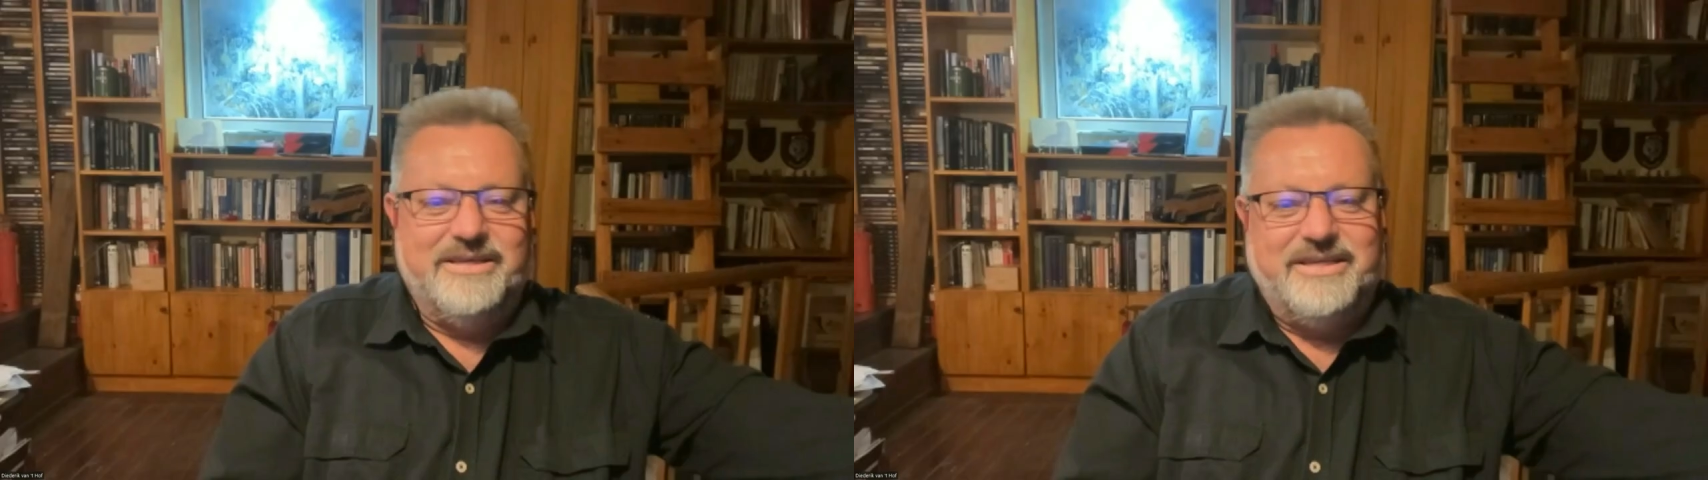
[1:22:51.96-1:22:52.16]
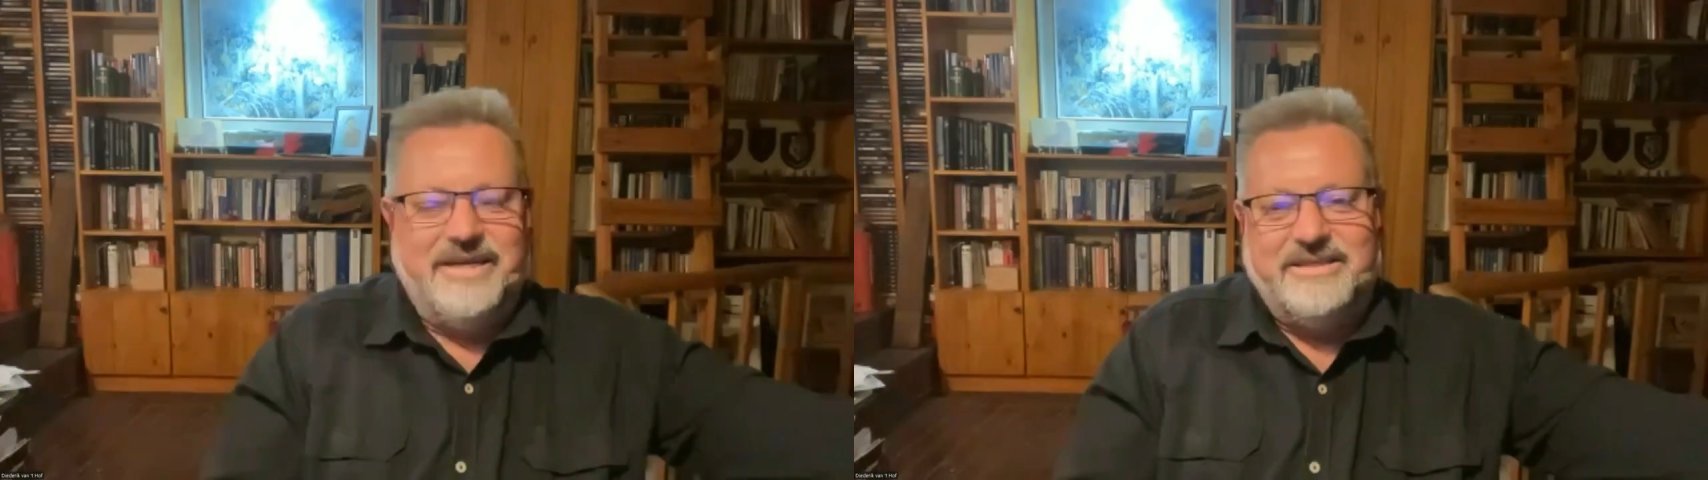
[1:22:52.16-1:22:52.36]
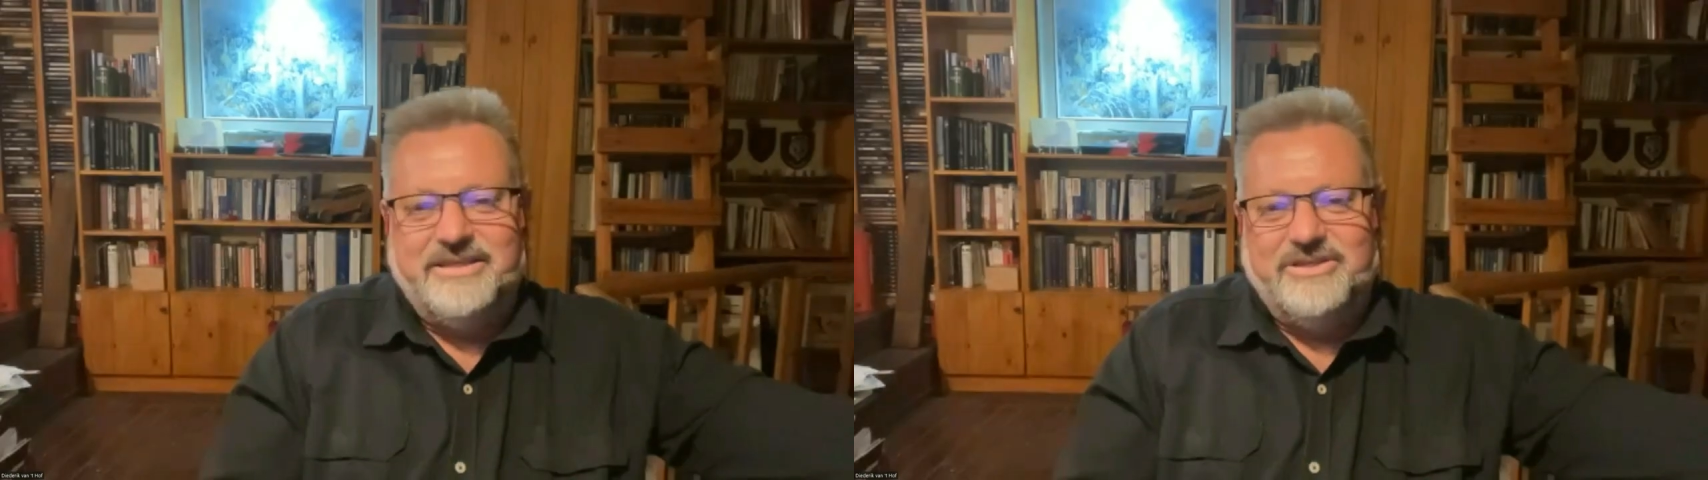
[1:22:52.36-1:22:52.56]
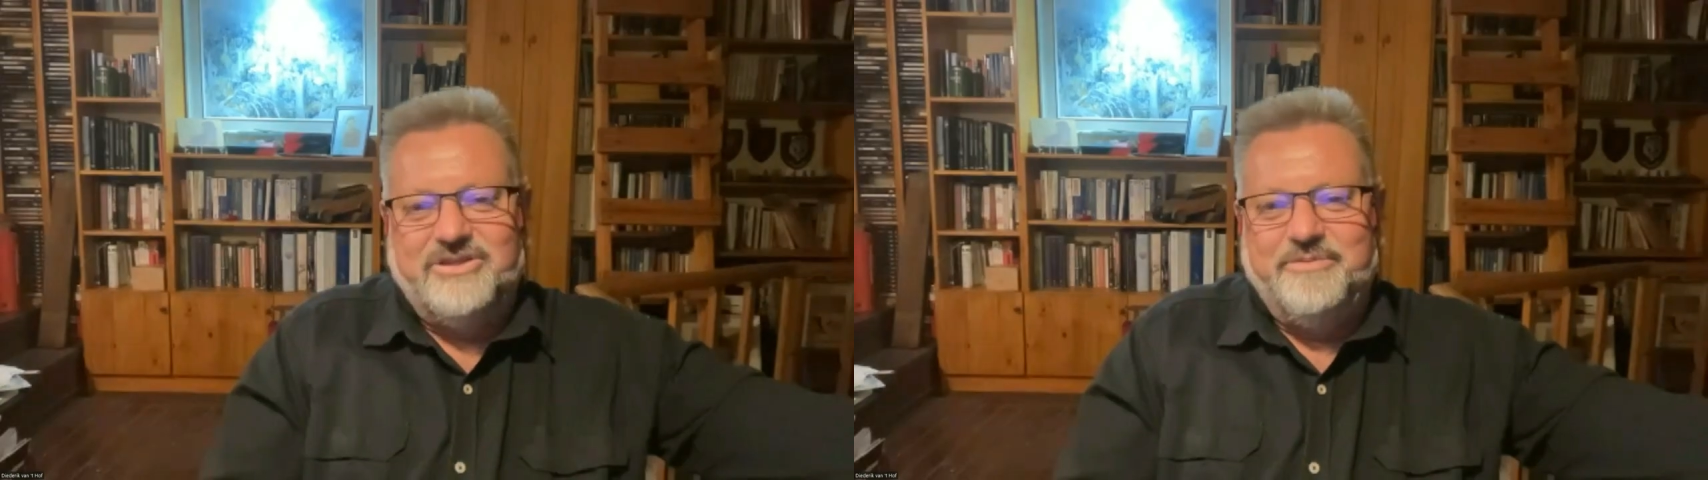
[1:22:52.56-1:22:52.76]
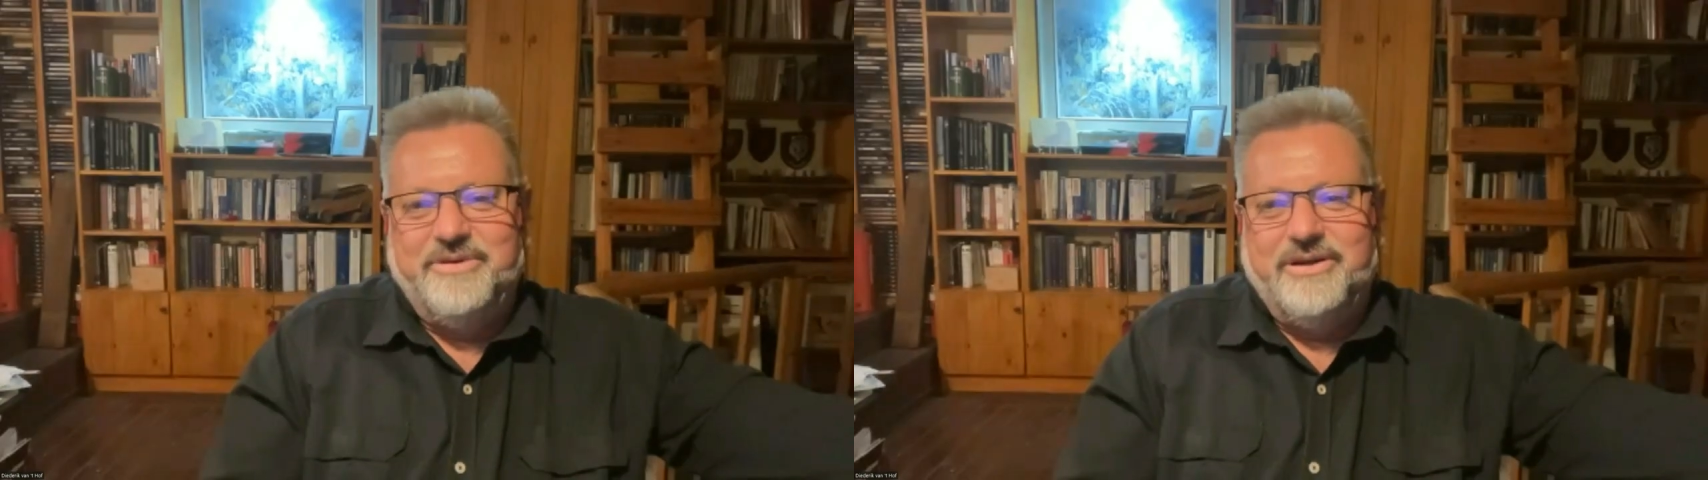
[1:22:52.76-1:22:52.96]
there's lessons
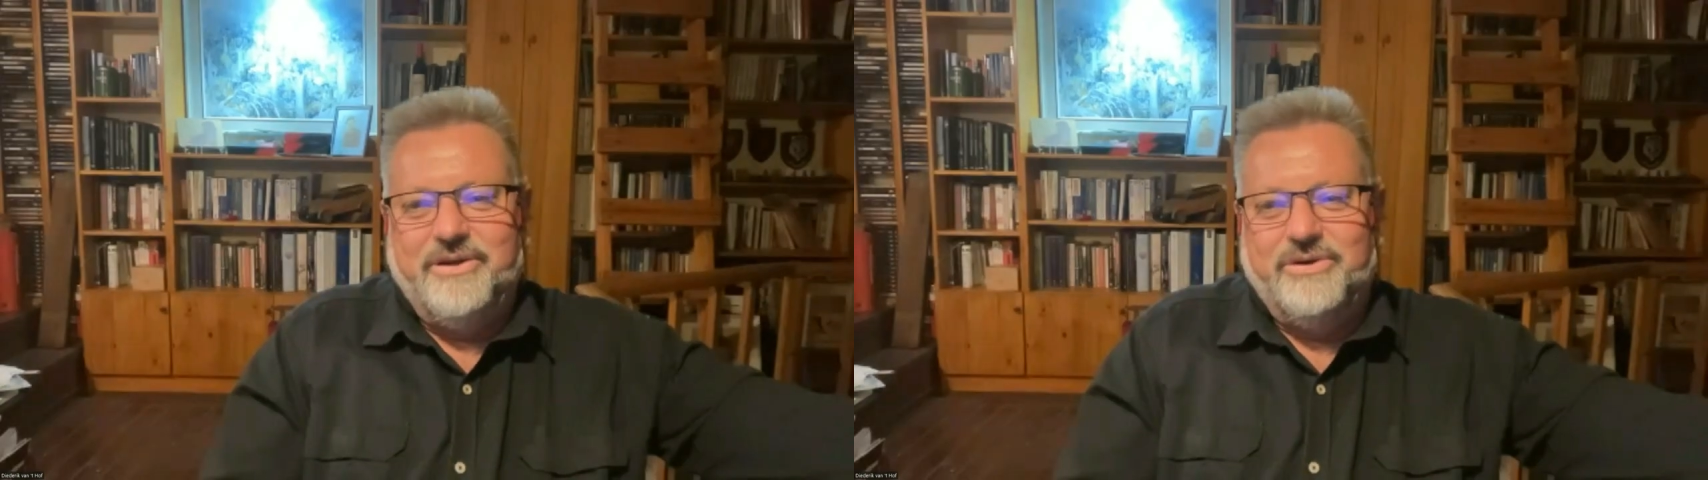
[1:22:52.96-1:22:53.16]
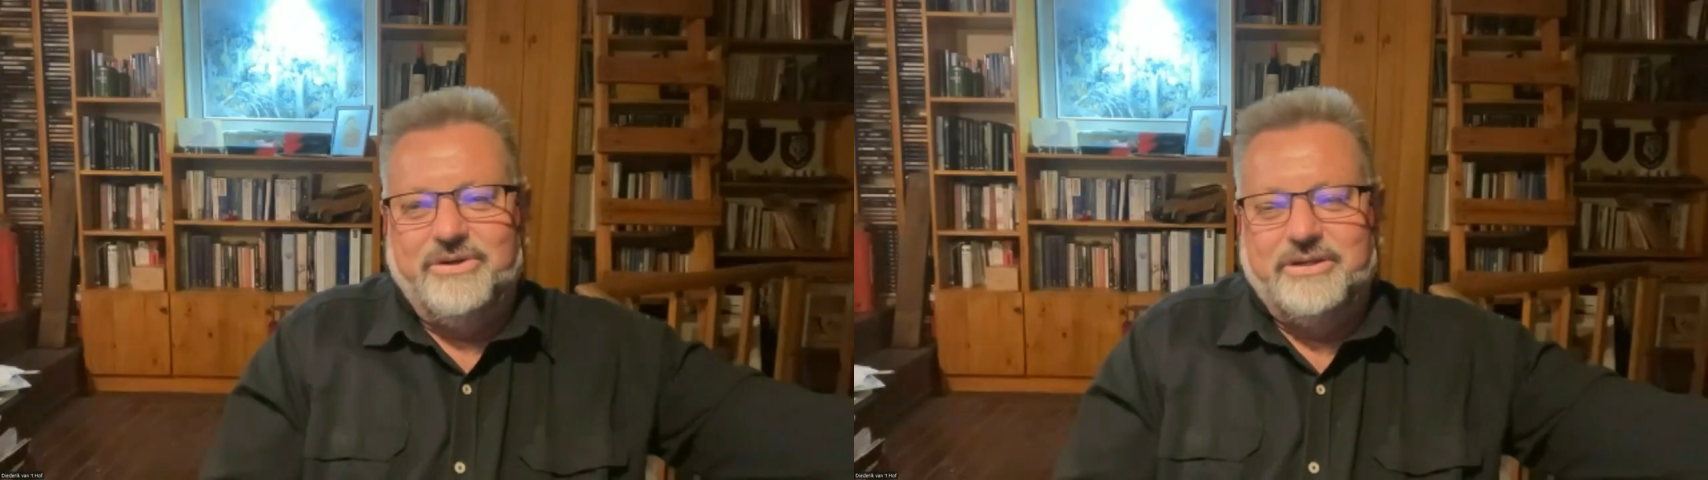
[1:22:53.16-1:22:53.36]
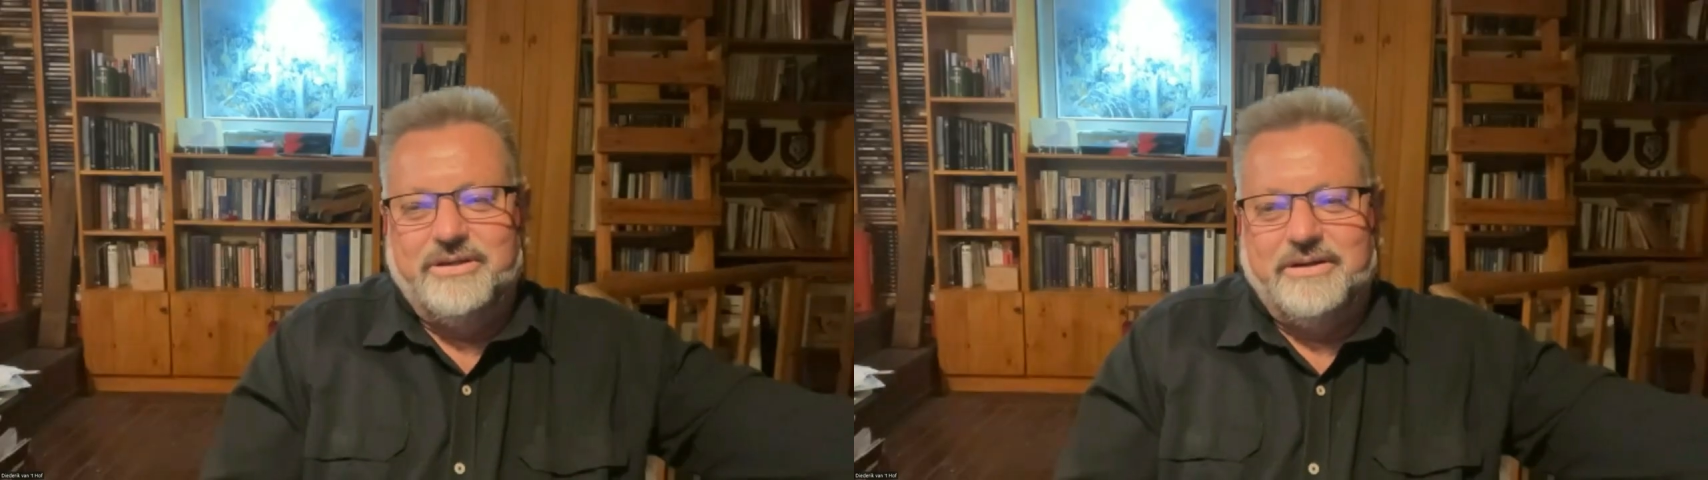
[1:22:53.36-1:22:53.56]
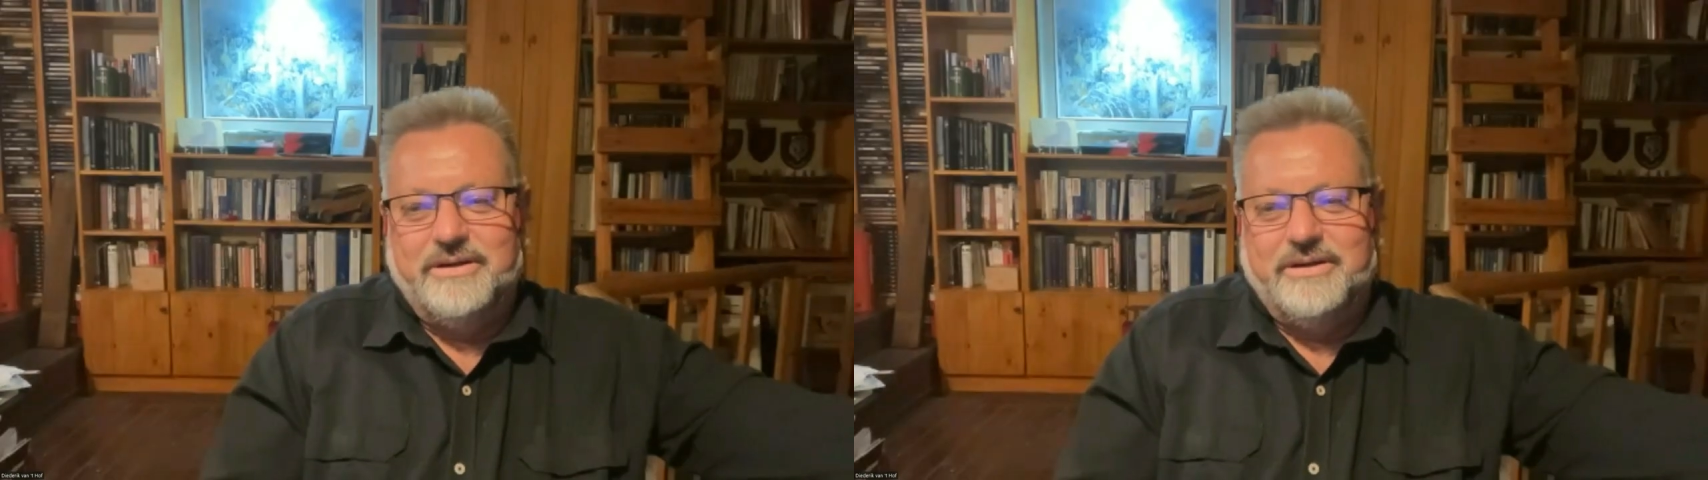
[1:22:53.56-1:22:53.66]
to be learned